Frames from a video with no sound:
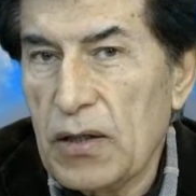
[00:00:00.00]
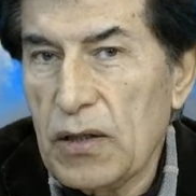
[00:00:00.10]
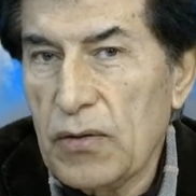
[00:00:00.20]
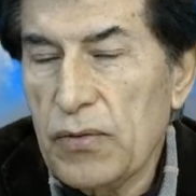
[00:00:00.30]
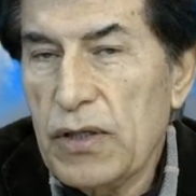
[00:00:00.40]

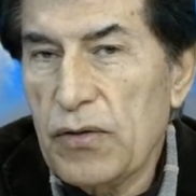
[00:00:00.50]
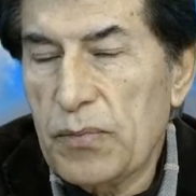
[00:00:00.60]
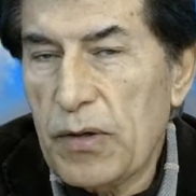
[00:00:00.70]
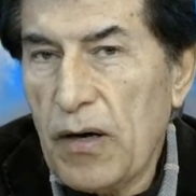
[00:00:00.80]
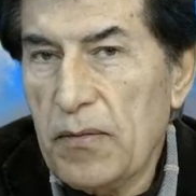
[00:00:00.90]
We could
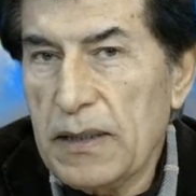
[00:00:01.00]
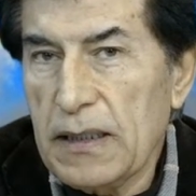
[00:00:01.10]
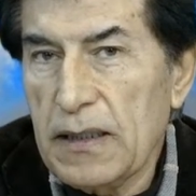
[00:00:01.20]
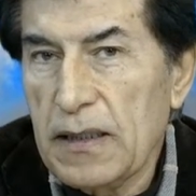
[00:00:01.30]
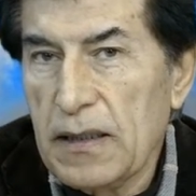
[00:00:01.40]
probably
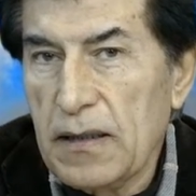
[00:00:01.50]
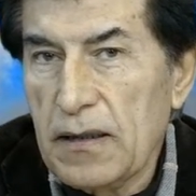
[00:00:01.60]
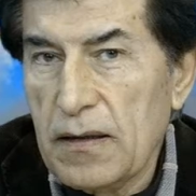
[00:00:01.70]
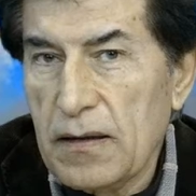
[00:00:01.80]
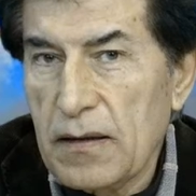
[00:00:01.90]

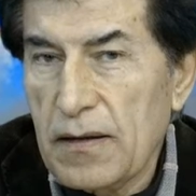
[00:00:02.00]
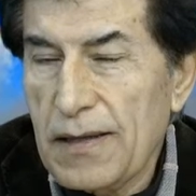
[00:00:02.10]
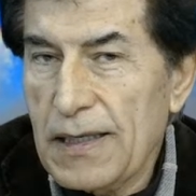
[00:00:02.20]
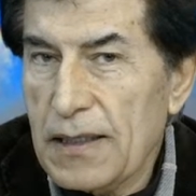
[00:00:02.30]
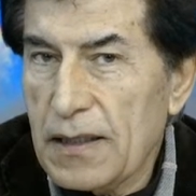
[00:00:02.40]

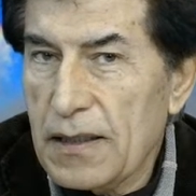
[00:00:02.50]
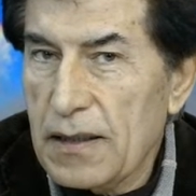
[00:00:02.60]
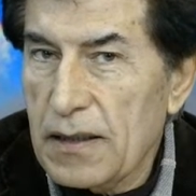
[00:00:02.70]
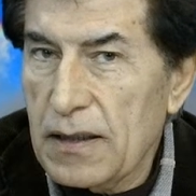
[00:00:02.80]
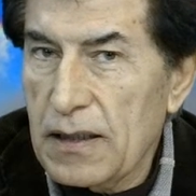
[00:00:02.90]
think
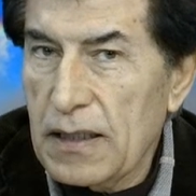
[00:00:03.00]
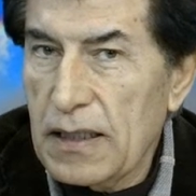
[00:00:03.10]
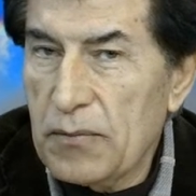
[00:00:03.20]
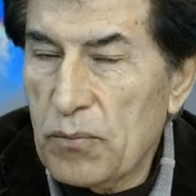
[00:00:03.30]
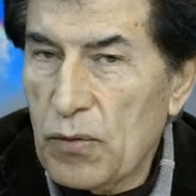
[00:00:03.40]

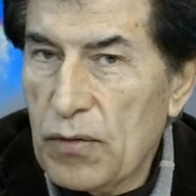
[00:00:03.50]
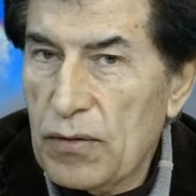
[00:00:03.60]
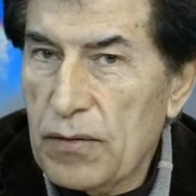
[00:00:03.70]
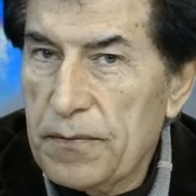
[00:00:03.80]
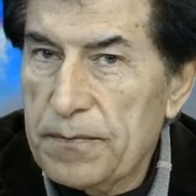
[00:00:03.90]
in
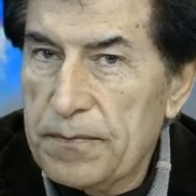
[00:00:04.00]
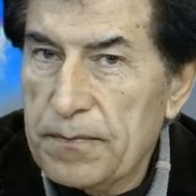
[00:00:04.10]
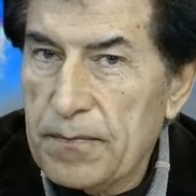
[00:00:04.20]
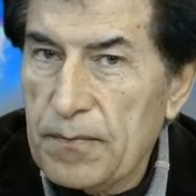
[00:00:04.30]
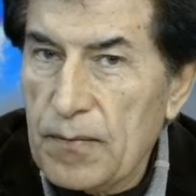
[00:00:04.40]
more
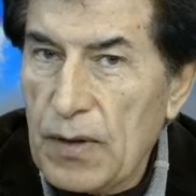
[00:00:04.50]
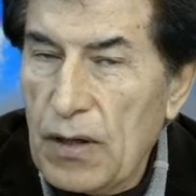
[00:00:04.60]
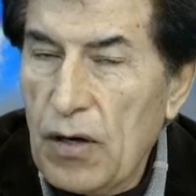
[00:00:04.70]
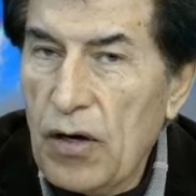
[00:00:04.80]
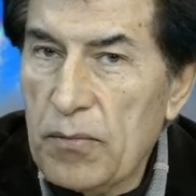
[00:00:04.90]

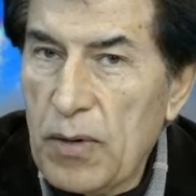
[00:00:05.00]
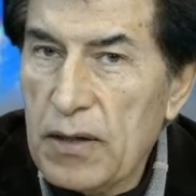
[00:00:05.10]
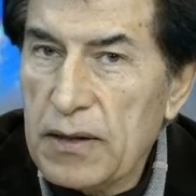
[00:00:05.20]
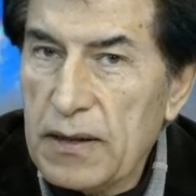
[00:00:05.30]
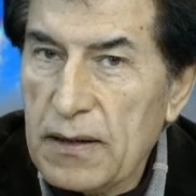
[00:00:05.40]

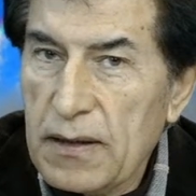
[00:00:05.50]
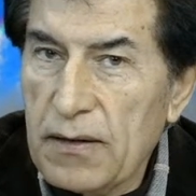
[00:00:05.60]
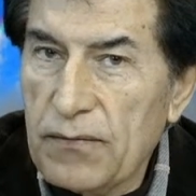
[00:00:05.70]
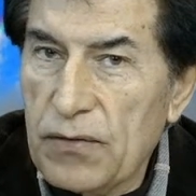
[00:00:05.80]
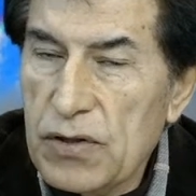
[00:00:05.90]
harmonic
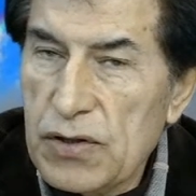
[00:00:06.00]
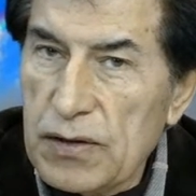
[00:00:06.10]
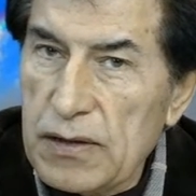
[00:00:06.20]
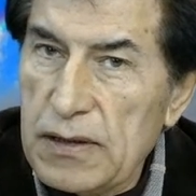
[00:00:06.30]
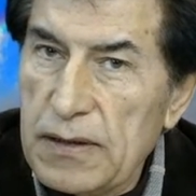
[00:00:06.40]

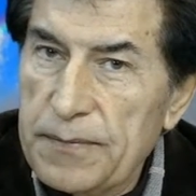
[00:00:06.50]
convergence